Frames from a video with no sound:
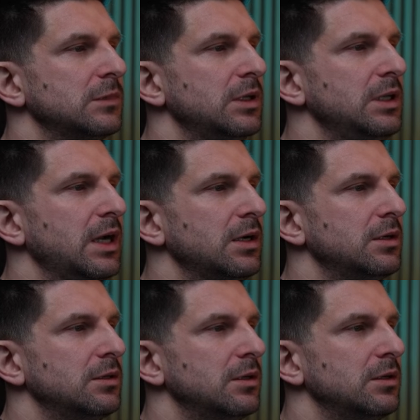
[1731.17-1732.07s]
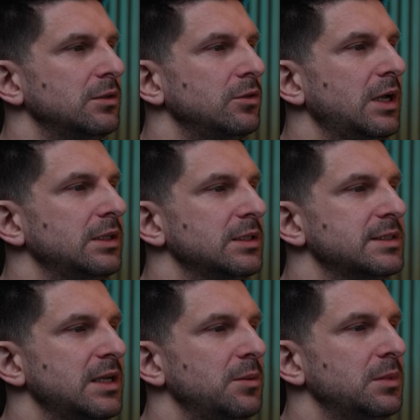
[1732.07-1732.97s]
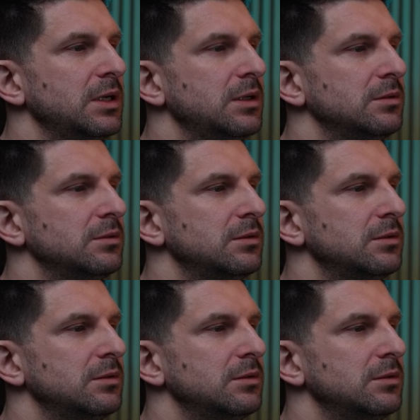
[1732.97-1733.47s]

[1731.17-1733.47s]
how to add exactly